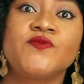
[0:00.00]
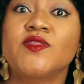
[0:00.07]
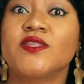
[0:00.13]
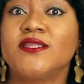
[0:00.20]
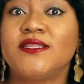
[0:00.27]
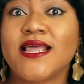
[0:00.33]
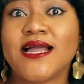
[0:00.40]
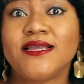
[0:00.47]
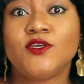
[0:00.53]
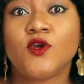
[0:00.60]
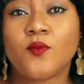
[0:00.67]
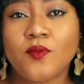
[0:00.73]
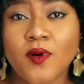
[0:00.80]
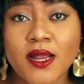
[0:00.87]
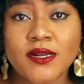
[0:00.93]
that
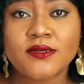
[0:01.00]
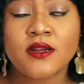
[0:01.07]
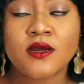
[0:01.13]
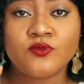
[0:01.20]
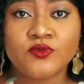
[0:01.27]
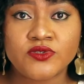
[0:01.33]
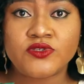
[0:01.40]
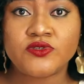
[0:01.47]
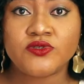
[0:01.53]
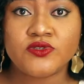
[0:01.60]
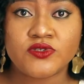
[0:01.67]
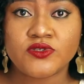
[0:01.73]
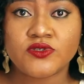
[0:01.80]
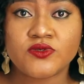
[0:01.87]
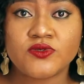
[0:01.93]
your partner will do
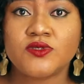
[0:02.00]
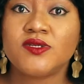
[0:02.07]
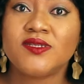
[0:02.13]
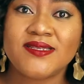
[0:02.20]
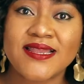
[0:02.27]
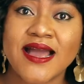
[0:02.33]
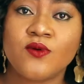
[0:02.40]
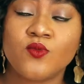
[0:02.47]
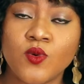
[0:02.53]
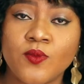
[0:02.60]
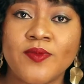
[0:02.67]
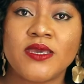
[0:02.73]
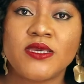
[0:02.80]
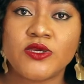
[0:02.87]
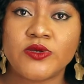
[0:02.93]
to you that will
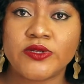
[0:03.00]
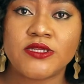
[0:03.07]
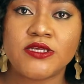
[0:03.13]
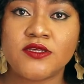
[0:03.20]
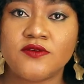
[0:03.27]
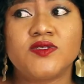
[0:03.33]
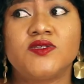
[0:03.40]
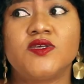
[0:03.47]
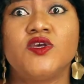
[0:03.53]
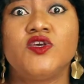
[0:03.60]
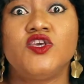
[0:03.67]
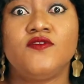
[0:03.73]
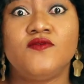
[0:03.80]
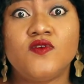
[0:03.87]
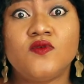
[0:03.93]
make you leave?
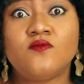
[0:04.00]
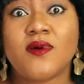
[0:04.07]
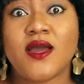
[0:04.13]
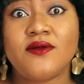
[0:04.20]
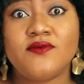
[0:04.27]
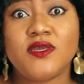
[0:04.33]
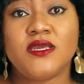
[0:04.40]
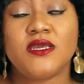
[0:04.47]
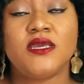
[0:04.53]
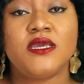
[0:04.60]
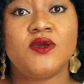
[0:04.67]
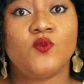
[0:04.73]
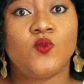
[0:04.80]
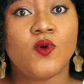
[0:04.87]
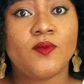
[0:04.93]
If you marry
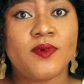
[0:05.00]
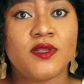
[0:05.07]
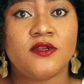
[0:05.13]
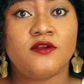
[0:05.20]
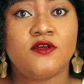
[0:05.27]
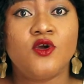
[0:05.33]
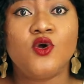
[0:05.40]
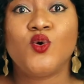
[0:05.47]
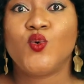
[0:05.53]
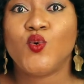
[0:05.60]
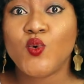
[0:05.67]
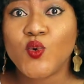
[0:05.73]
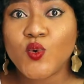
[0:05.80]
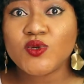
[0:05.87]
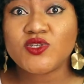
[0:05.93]
a woman
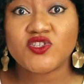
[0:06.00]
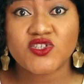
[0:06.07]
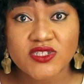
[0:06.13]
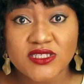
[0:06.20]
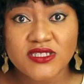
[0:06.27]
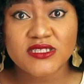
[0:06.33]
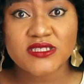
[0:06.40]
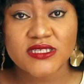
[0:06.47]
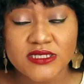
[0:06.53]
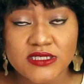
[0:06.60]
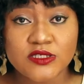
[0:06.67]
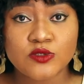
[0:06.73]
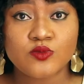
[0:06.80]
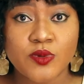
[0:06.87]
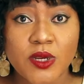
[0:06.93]
who cheating is a
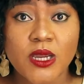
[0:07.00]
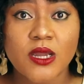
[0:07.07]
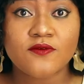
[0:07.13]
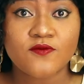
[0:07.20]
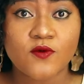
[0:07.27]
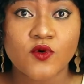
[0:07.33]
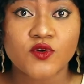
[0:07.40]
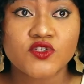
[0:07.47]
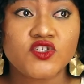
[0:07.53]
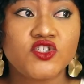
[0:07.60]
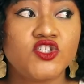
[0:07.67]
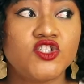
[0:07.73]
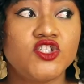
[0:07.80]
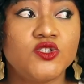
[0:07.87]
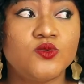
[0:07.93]
deal breaker for,
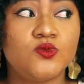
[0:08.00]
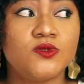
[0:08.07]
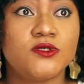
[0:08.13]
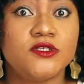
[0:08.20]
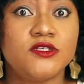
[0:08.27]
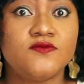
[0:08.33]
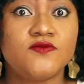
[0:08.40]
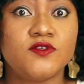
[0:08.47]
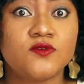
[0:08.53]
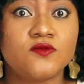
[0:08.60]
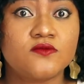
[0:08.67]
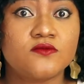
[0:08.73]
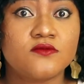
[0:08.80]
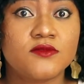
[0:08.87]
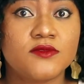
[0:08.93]
she will leave you.
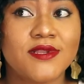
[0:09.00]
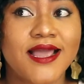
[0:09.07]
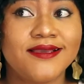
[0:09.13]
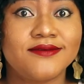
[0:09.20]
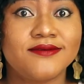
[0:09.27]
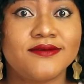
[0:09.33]
Like